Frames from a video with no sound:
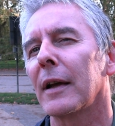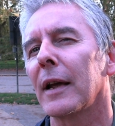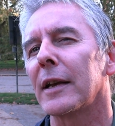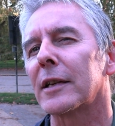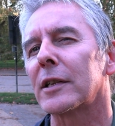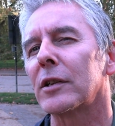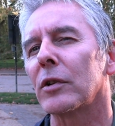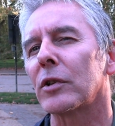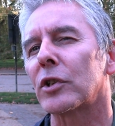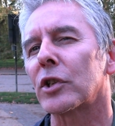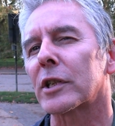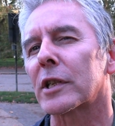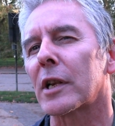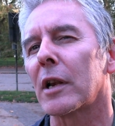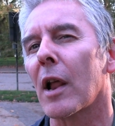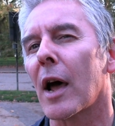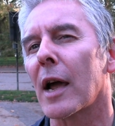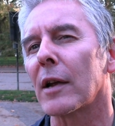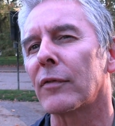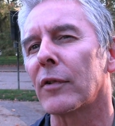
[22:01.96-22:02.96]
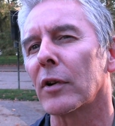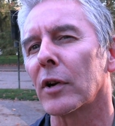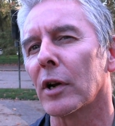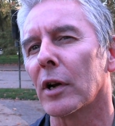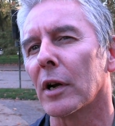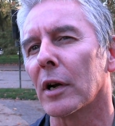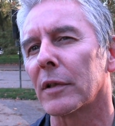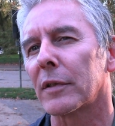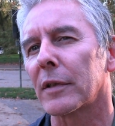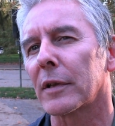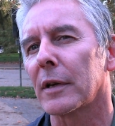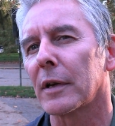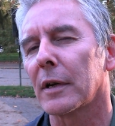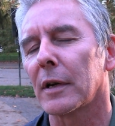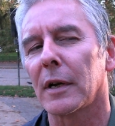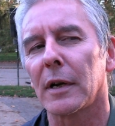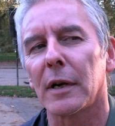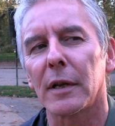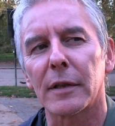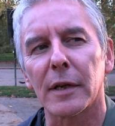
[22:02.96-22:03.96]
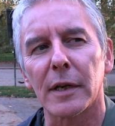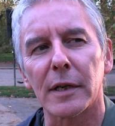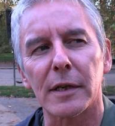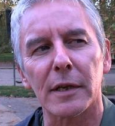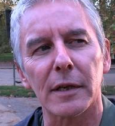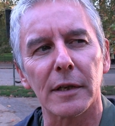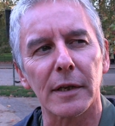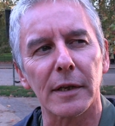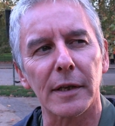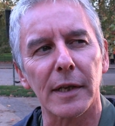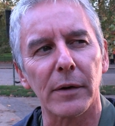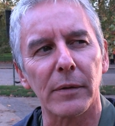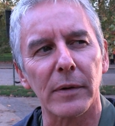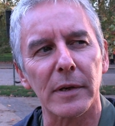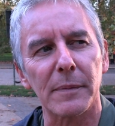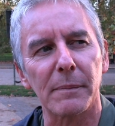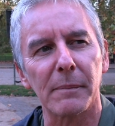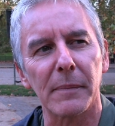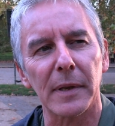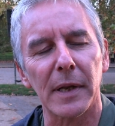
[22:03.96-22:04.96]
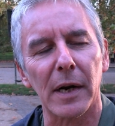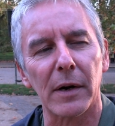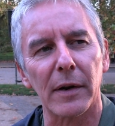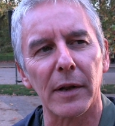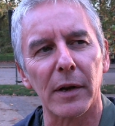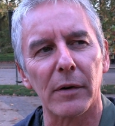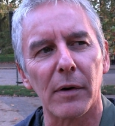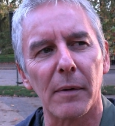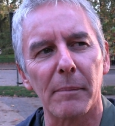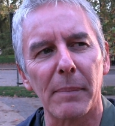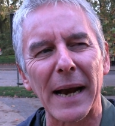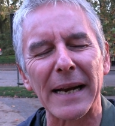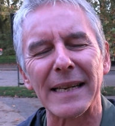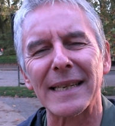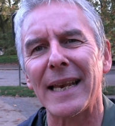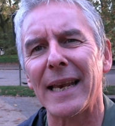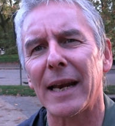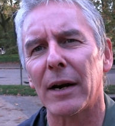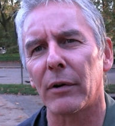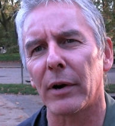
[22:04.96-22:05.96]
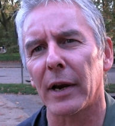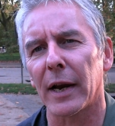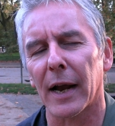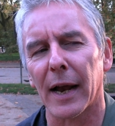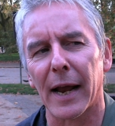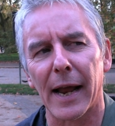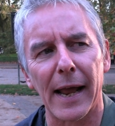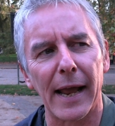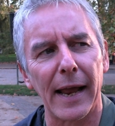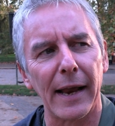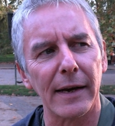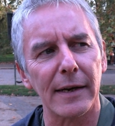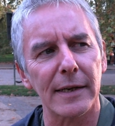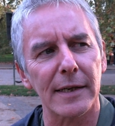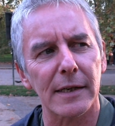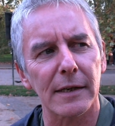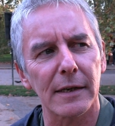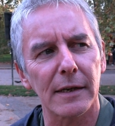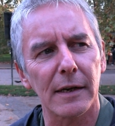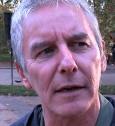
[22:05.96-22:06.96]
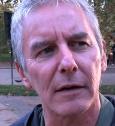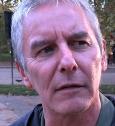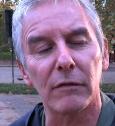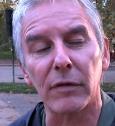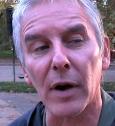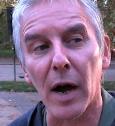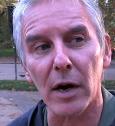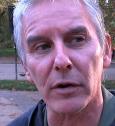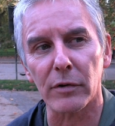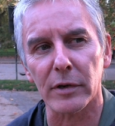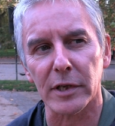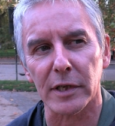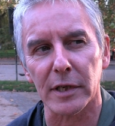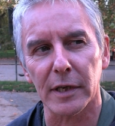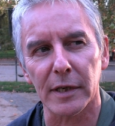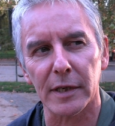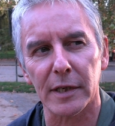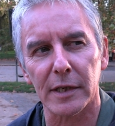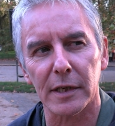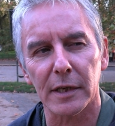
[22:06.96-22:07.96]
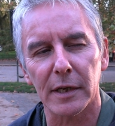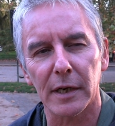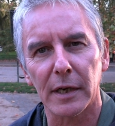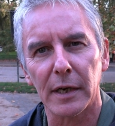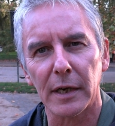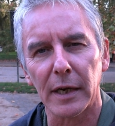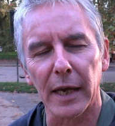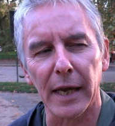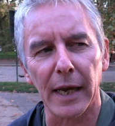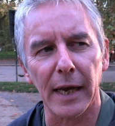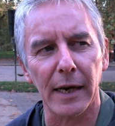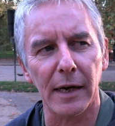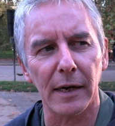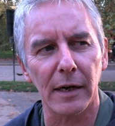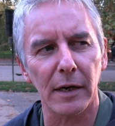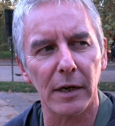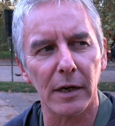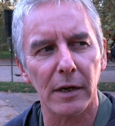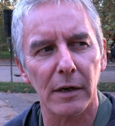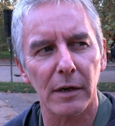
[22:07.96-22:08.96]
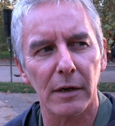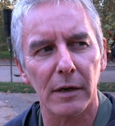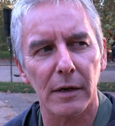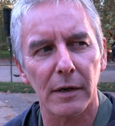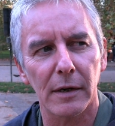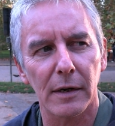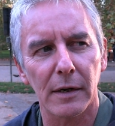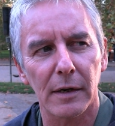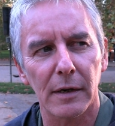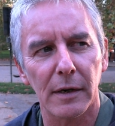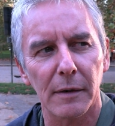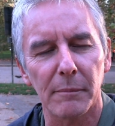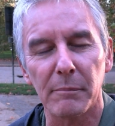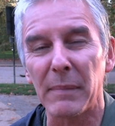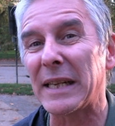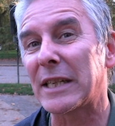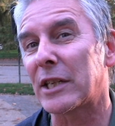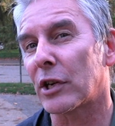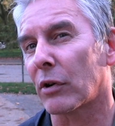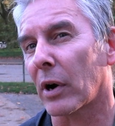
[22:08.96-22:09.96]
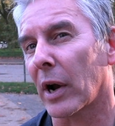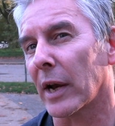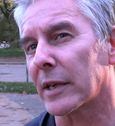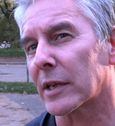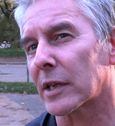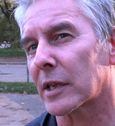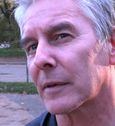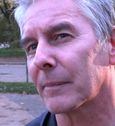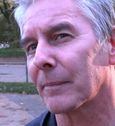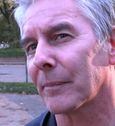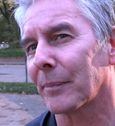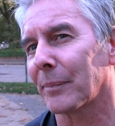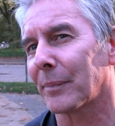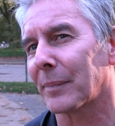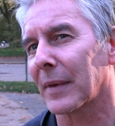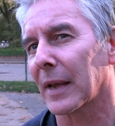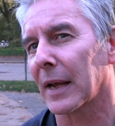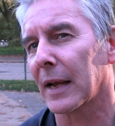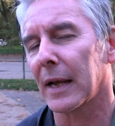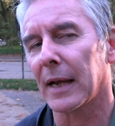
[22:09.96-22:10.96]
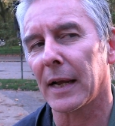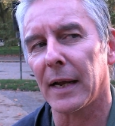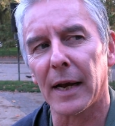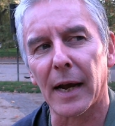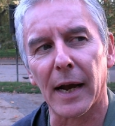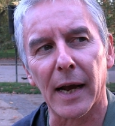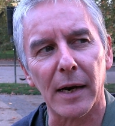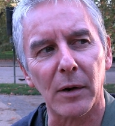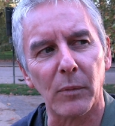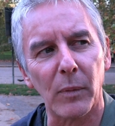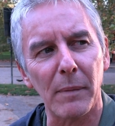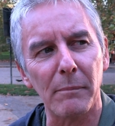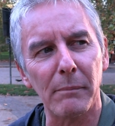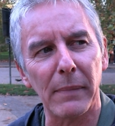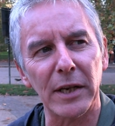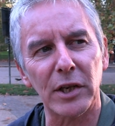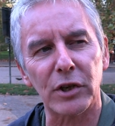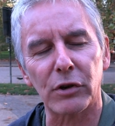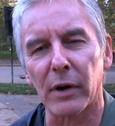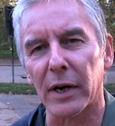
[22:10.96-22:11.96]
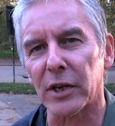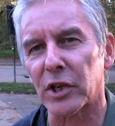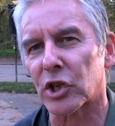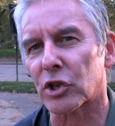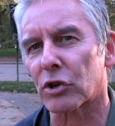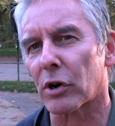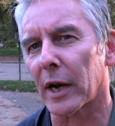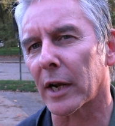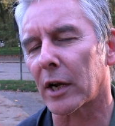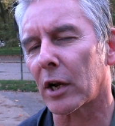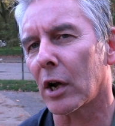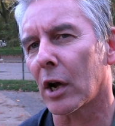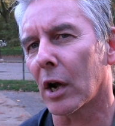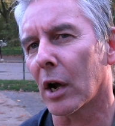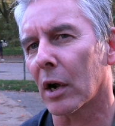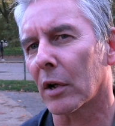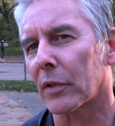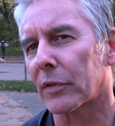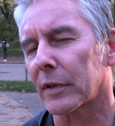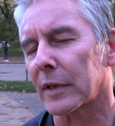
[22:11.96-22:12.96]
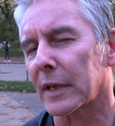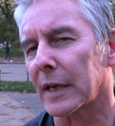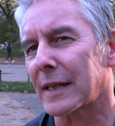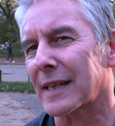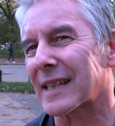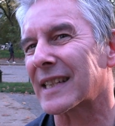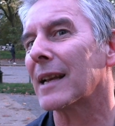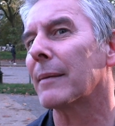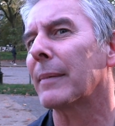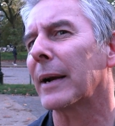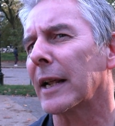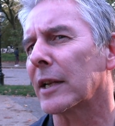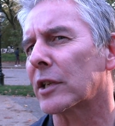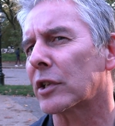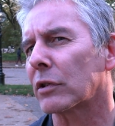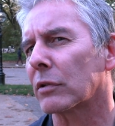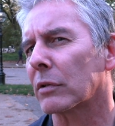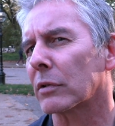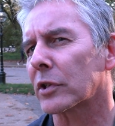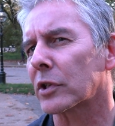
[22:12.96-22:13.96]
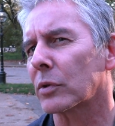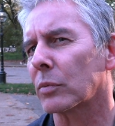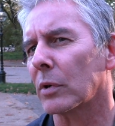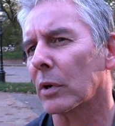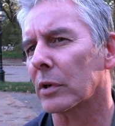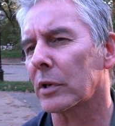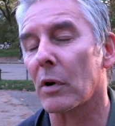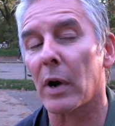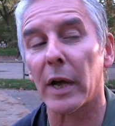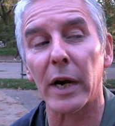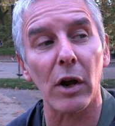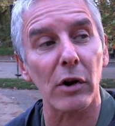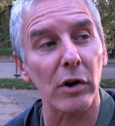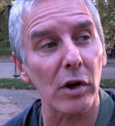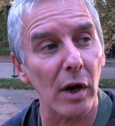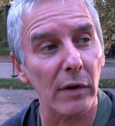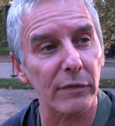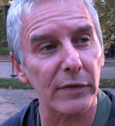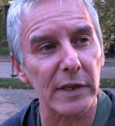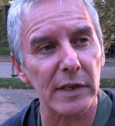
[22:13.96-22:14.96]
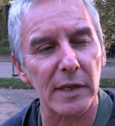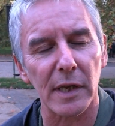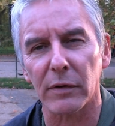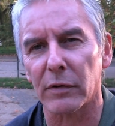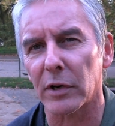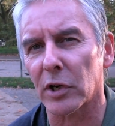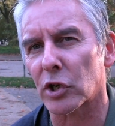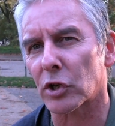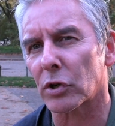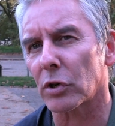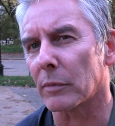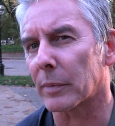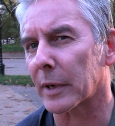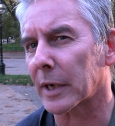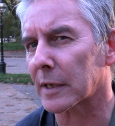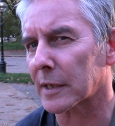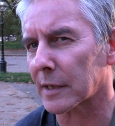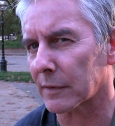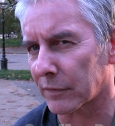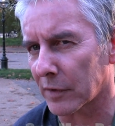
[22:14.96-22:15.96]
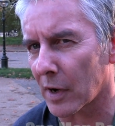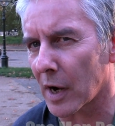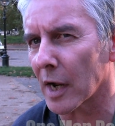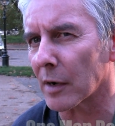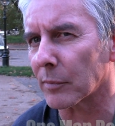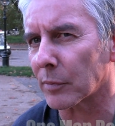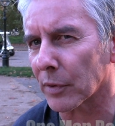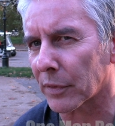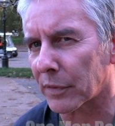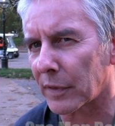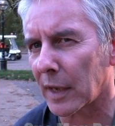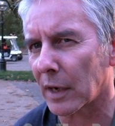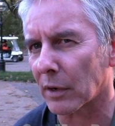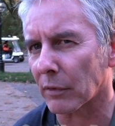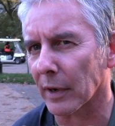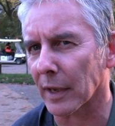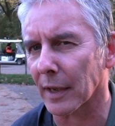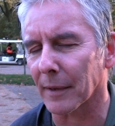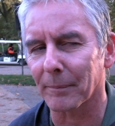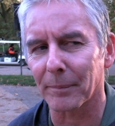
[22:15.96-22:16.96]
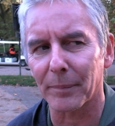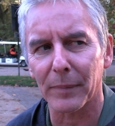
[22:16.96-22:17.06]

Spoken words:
It's not just life on Earth. That there are bacteria and viruses in meteorites. And when meteorites strike Earth, they're disseminated across the world. Now, I don't know if this theory is true, but it's a viable theory.